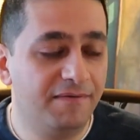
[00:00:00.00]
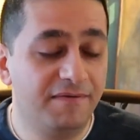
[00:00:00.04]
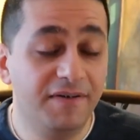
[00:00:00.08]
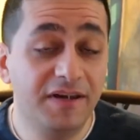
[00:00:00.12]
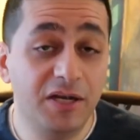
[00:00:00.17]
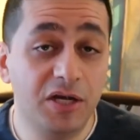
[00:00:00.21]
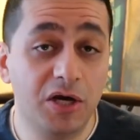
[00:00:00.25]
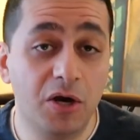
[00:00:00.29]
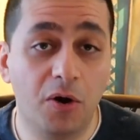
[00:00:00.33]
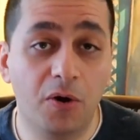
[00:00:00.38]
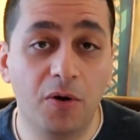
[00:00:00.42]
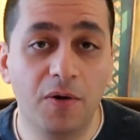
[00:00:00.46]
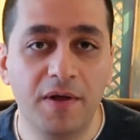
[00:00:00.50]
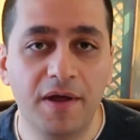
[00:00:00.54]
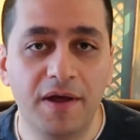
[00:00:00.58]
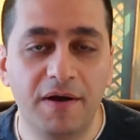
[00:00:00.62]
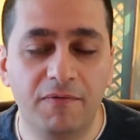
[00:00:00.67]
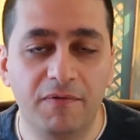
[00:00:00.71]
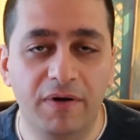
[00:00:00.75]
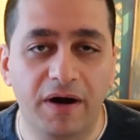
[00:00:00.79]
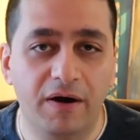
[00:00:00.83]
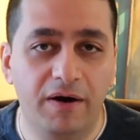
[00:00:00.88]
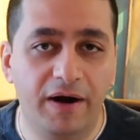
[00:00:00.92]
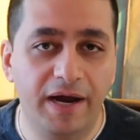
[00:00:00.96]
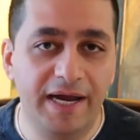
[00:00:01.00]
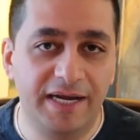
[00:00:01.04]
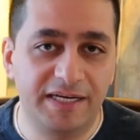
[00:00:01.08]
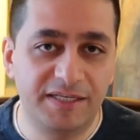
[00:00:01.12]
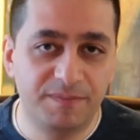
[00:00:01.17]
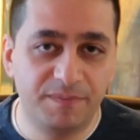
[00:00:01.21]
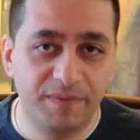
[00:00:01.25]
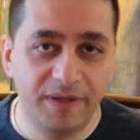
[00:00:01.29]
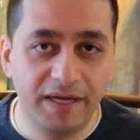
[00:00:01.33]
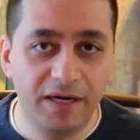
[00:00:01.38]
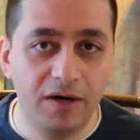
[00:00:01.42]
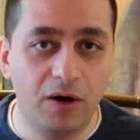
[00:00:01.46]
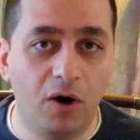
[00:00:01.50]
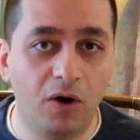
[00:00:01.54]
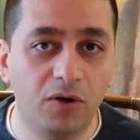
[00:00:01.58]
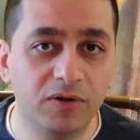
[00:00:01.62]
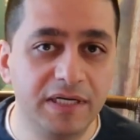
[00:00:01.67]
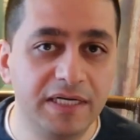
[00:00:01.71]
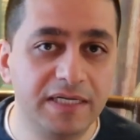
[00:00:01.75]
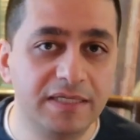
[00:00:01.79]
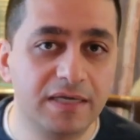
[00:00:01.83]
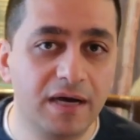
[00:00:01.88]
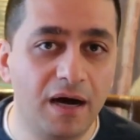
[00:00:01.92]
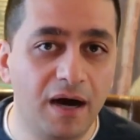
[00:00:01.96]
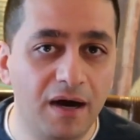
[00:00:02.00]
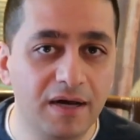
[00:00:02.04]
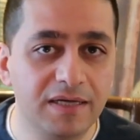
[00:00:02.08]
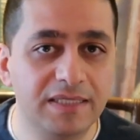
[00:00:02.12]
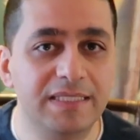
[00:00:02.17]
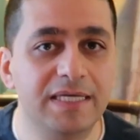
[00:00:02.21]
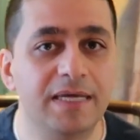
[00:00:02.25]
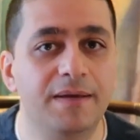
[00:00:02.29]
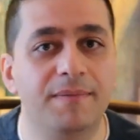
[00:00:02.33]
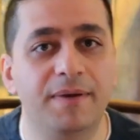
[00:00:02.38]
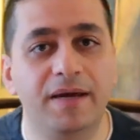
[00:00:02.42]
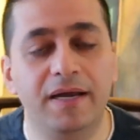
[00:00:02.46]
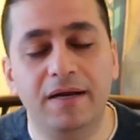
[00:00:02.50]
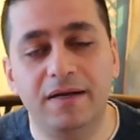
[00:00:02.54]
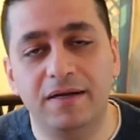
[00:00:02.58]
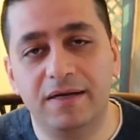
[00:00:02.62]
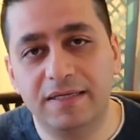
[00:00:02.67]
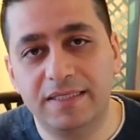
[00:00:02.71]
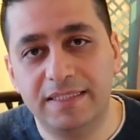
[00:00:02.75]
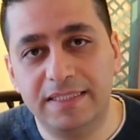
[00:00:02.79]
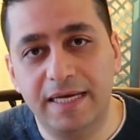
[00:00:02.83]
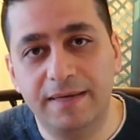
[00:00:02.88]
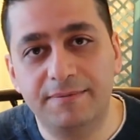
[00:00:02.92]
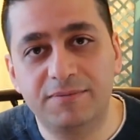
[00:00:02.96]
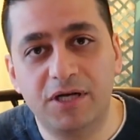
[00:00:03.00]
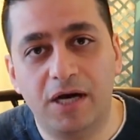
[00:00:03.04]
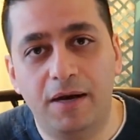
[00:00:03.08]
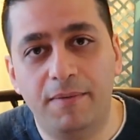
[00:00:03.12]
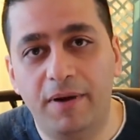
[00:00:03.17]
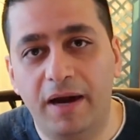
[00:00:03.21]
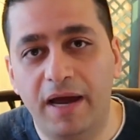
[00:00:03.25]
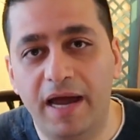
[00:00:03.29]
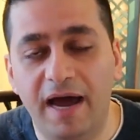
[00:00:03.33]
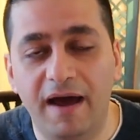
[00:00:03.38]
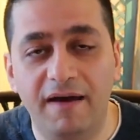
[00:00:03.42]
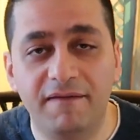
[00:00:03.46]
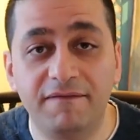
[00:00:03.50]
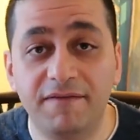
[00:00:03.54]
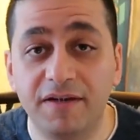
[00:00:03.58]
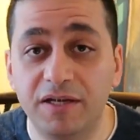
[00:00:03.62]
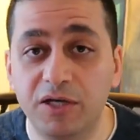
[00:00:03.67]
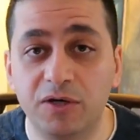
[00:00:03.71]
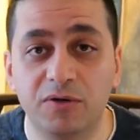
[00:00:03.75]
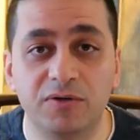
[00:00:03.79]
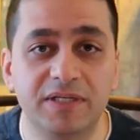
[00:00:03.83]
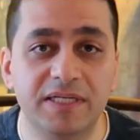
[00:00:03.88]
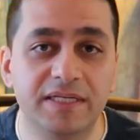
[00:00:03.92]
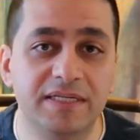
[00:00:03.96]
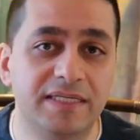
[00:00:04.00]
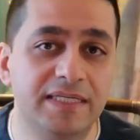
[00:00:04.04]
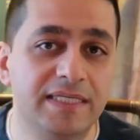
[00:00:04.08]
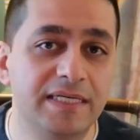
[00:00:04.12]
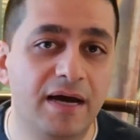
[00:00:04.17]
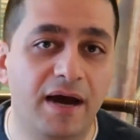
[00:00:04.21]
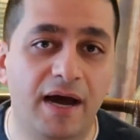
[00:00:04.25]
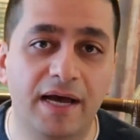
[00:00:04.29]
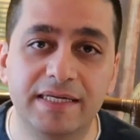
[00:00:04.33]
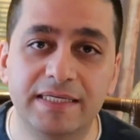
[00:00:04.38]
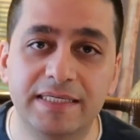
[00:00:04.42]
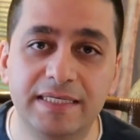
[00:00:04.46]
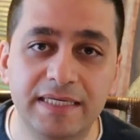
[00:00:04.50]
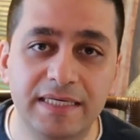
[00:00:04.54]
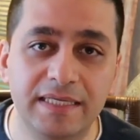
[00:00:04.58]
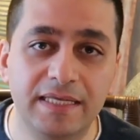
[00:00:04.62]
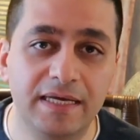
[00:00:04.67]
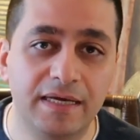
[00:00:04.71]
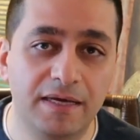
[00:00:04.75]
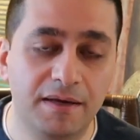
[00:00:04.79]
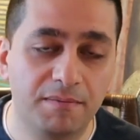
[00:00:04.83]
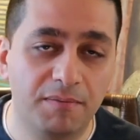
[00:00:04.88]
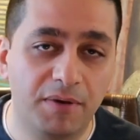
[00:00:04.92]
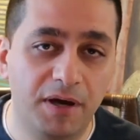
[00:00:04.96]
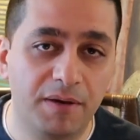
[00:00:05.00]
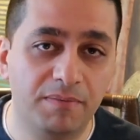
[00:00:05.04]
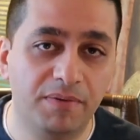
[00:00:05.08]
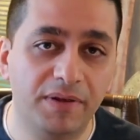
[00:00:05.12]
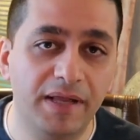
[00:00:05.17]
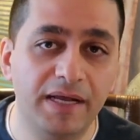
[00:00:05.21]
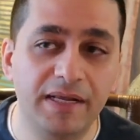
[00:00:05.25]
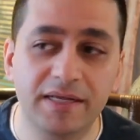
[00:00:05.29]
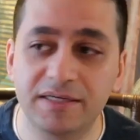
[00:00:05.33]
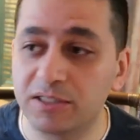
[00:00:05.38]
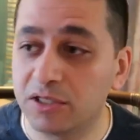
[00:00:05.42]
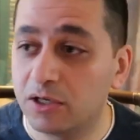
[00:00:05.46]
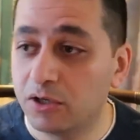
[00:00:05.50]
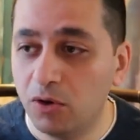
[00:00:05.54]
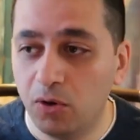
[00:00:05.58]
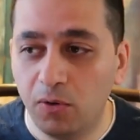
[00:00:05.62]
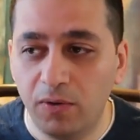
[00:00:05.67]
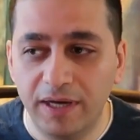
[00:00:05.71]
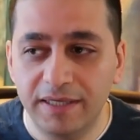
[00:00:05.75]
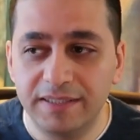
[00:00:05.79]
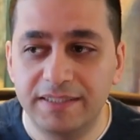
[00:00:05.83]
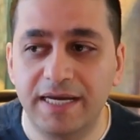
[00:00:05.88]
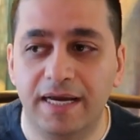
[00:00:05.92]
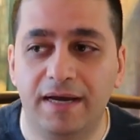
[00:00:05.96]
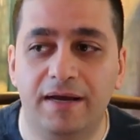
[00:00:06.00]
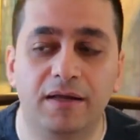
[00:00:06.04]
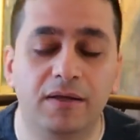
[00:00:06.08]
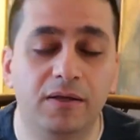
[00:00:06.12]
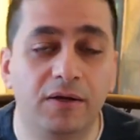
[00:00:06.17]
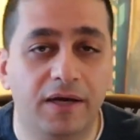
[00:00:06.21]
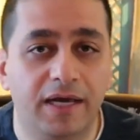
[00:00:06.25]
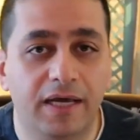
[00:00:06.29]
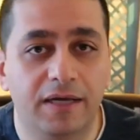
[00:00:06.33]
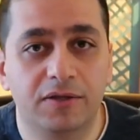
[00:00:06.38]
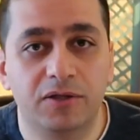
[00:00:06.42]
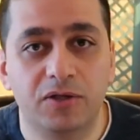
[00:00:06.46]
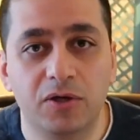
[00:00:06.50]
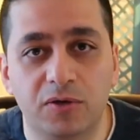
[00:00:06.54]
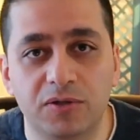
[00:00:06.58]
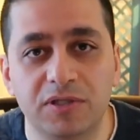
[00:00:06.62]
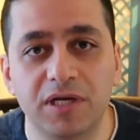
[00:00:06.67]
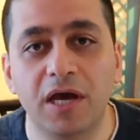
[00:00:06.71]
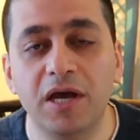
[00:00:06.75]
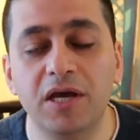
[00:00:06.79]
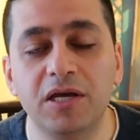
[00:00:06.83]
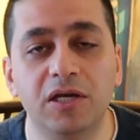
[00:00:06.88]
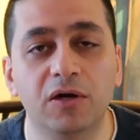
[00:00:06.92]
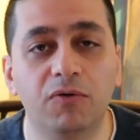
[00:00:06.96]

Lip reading: video where I explain all these concepts, and at the same time I have videos in CI/CD in my playlist. Go and take a look at those.